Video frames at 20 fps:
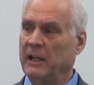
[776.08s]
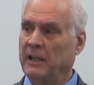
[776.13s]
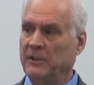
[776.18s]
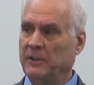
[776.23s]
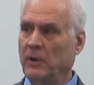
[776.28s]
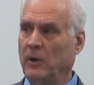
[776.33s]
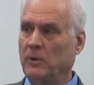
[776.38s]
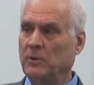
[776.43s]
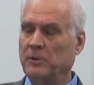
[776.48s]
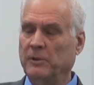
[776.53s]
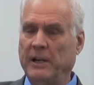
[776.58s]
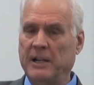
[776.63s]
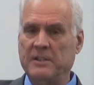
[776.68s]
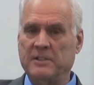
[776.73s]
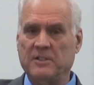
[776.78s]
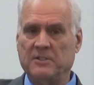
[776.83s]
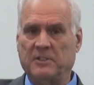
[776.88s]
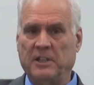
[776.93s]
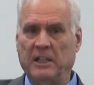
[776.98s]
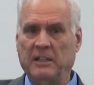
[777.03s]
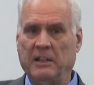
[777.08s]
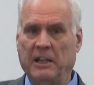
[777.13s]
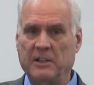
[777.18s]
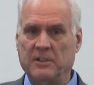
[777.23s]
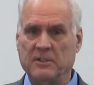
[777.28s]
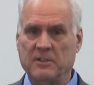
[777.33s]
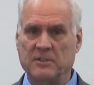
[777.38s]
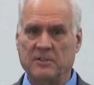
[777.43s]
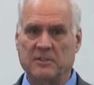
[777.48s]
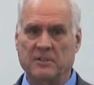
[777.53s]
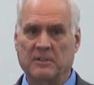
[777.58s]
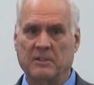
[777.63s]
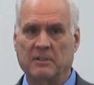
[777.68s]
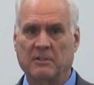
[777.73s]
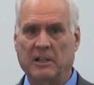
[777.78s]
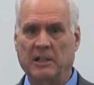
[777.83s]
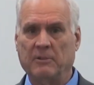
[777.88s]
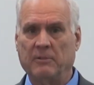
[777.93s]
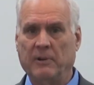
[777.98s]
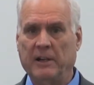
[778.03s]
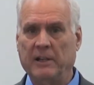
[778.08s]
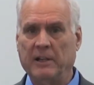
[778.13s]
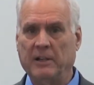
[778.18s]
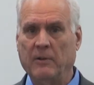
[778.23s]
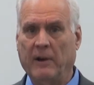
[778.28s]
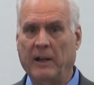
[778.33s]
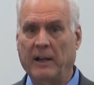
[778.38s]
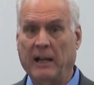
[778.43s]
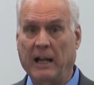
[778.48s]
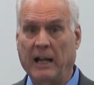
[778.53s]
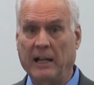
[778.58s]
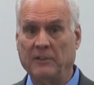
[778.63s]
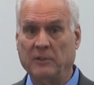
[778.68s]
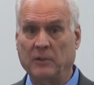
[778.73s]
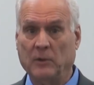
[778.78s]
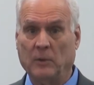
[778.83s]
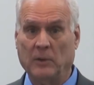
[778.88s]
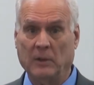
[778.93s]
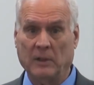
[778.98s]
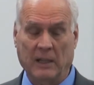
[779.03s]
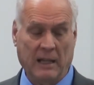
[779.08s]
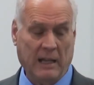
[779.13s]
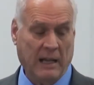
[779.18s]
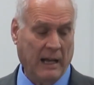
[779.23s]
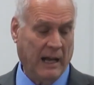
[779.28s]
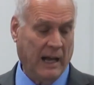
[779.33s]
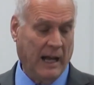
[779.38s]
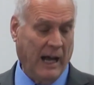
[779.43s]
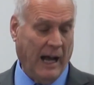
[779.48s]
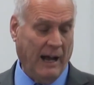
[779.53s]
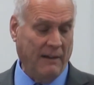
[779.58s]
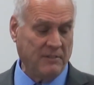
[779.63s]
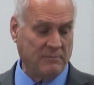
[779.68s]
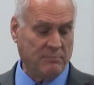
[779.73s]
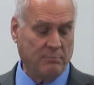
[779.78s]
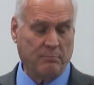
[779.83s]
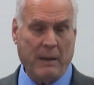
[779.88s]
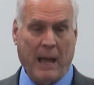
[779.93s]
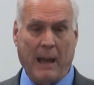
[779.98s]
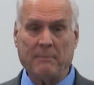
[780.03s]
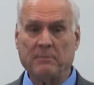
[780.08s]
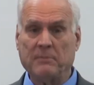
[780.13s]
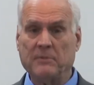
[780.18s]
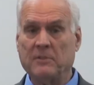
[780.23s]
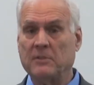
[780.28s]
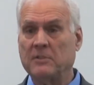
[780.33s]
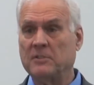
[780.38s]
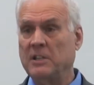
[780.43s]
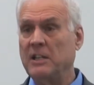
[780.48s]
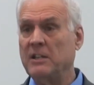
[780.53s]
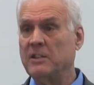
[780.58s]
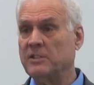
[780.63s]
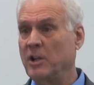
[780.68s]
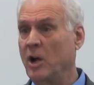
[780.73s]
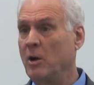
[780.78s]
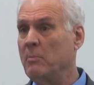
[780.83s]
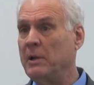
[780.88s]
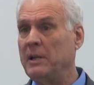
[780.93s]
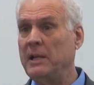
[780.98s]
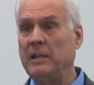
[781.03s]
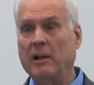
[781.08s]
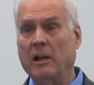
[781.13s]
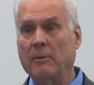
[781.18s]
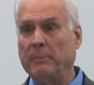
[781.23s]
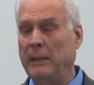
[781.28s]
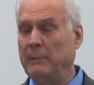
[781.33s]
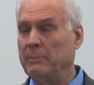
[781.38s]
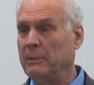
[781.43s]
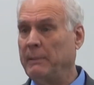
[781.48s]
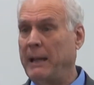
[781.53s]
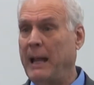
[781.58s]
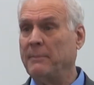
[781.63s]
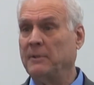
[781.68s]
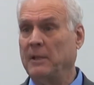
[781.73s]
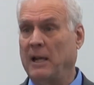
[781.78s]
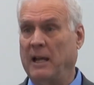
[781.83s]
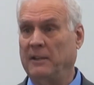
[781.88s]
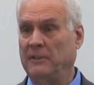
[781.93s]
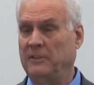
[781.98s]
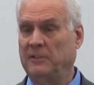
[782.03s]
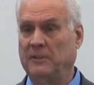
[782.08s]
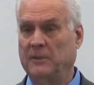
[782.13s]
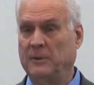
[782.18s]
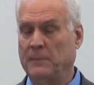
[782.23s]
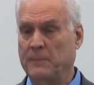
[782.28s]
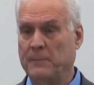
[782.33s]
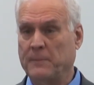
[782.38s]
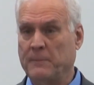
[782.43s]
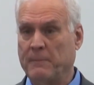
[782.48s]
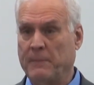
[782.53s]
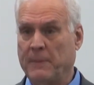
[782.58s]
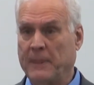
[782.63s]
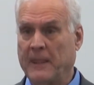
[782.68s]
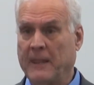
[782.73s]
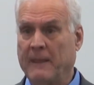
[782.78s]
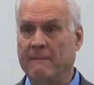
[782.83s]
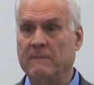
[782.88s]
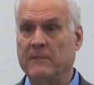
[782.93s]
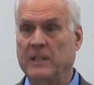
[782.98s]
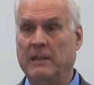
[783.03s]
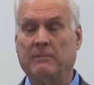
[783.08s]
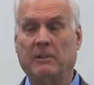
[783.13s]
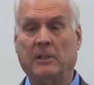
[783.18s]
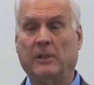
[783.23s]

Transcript: to older ages, teenagers getting ready to go out of high school. I've seen so many young people baptized give a